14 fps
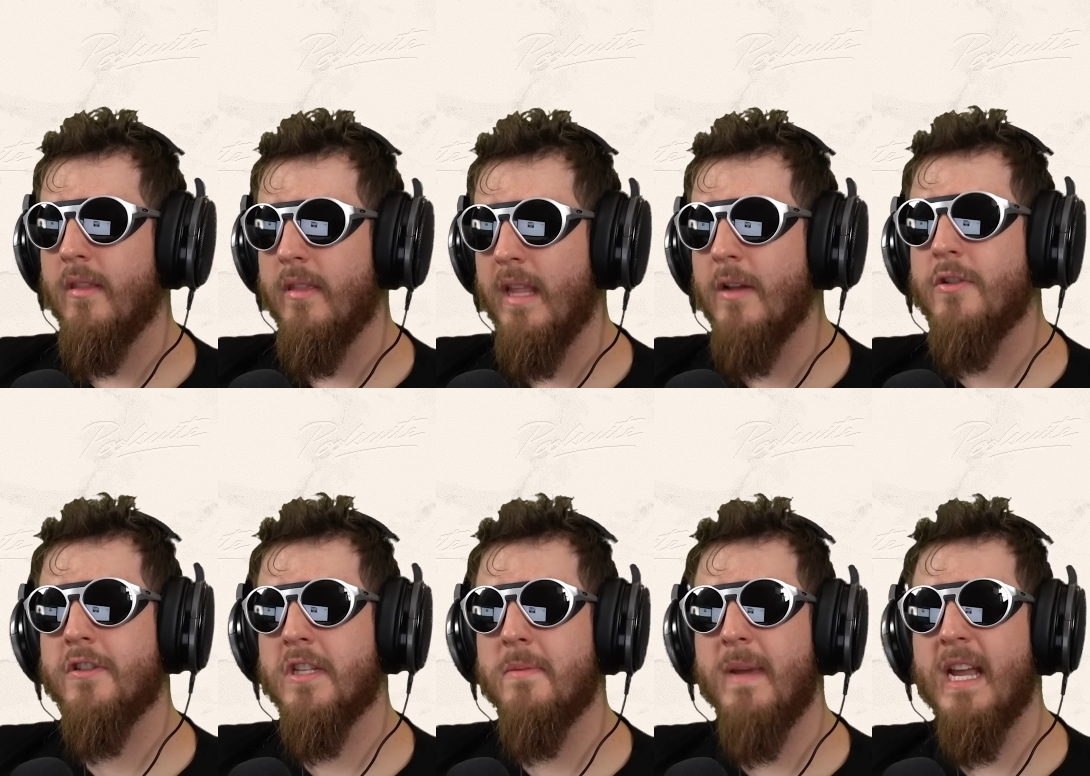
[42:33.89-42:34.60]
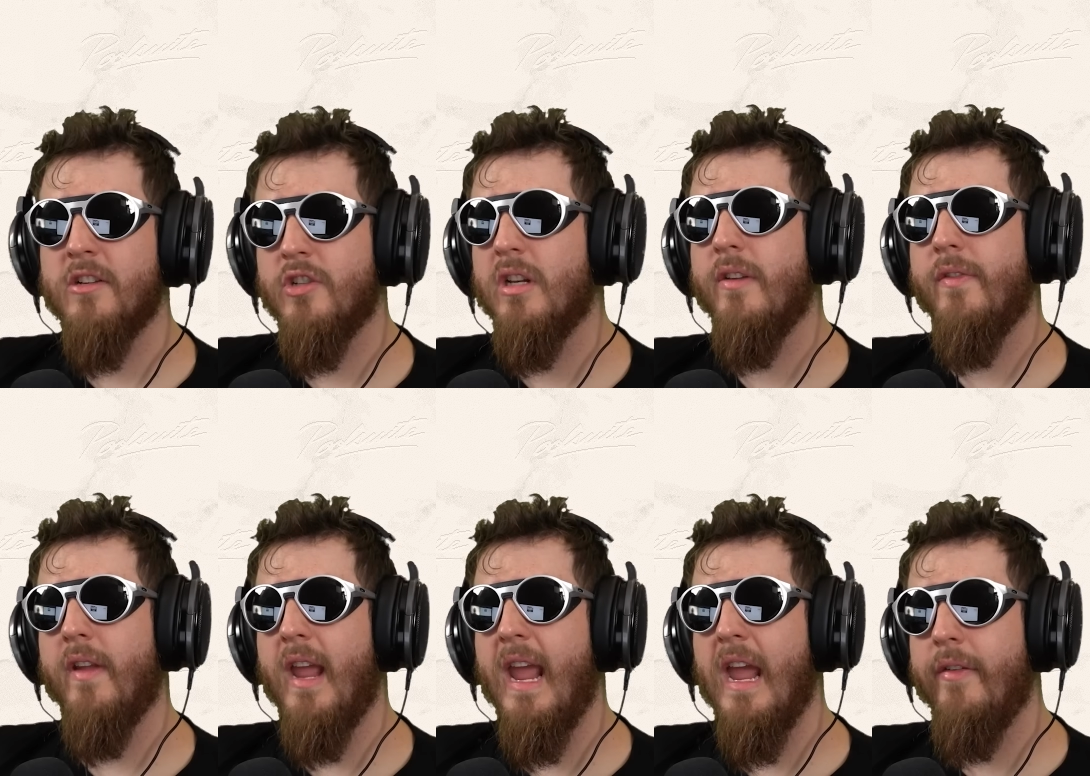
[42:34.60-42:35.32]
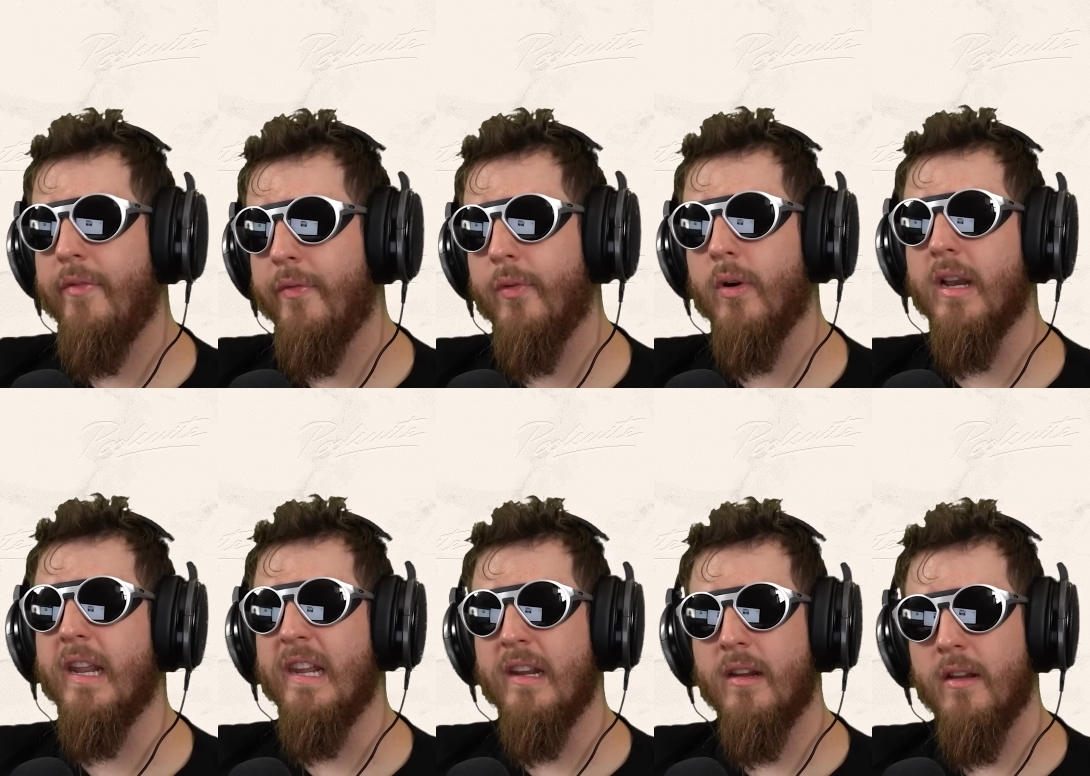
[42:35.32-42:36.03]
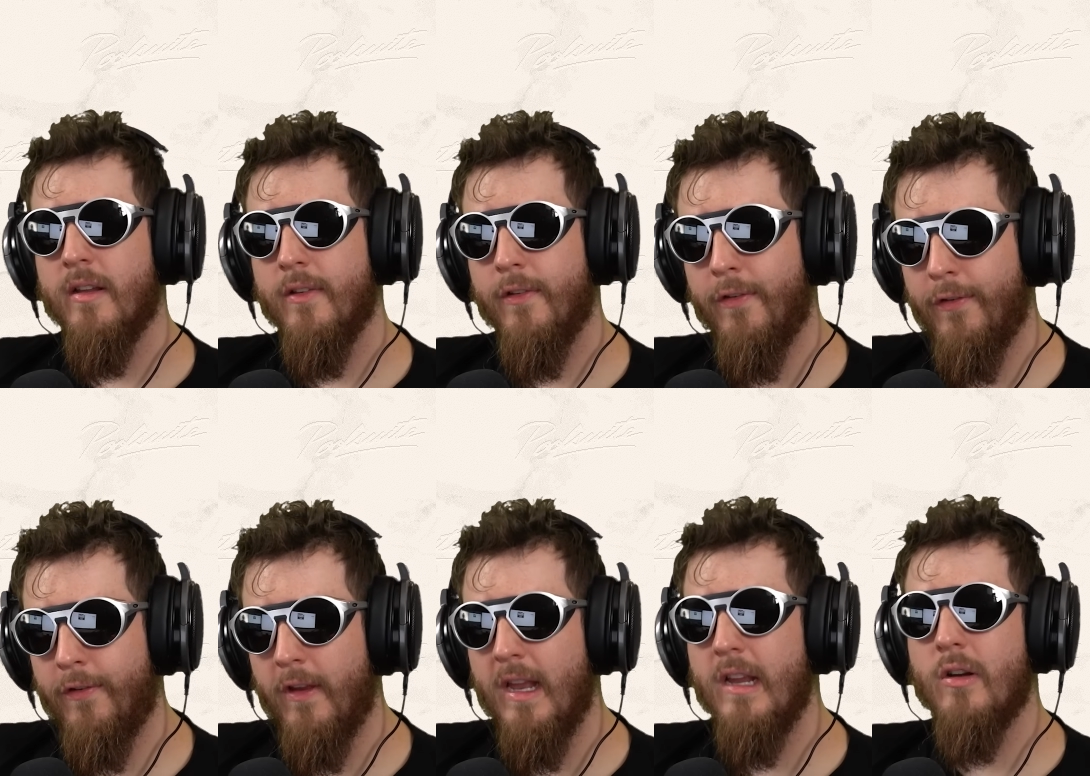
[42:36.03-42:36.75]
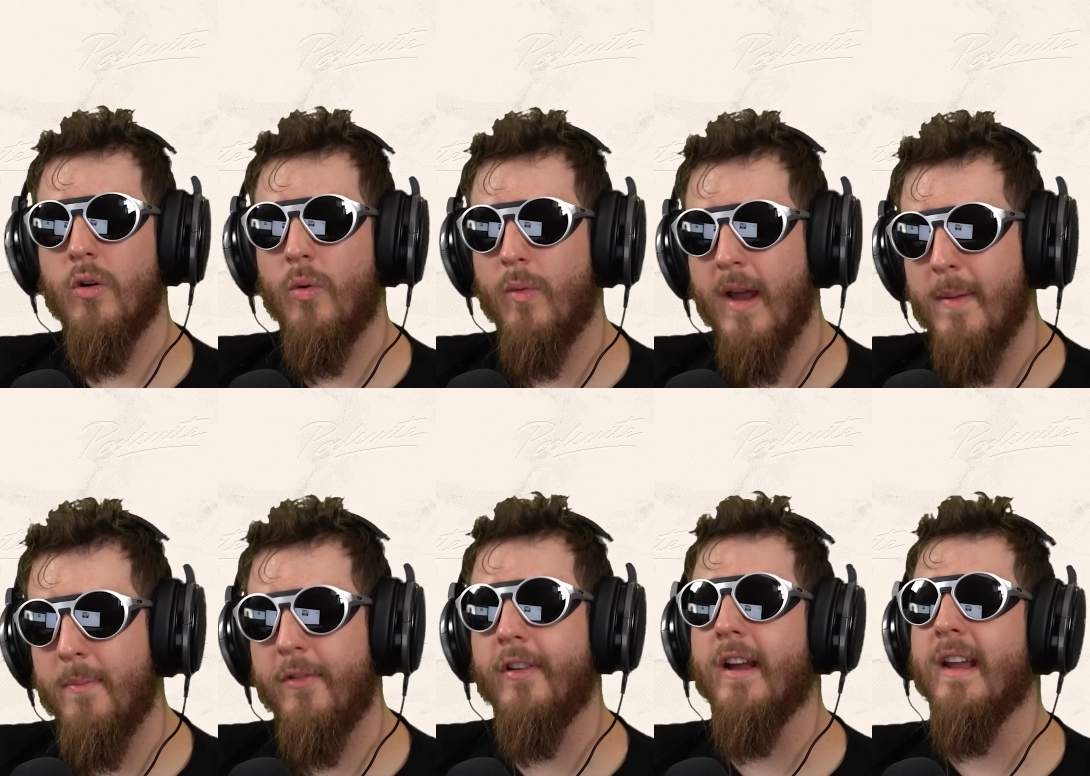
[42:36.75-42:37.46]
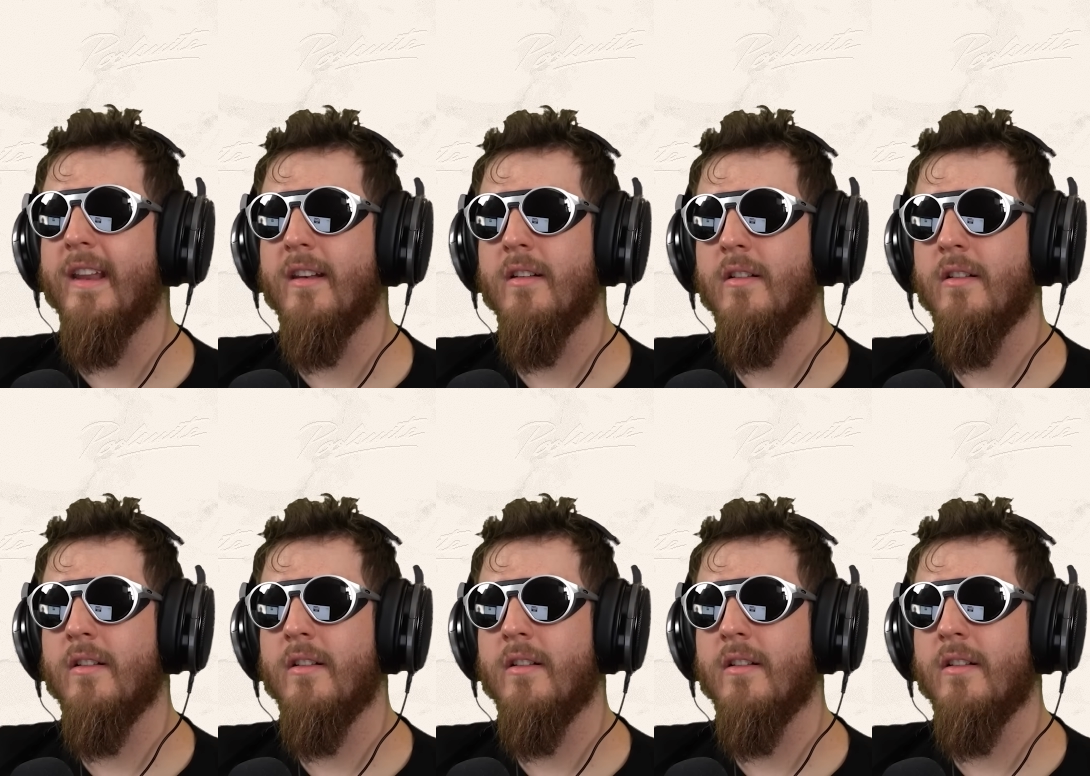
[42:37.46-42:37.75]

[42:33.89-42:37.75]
Now just imagine if every single website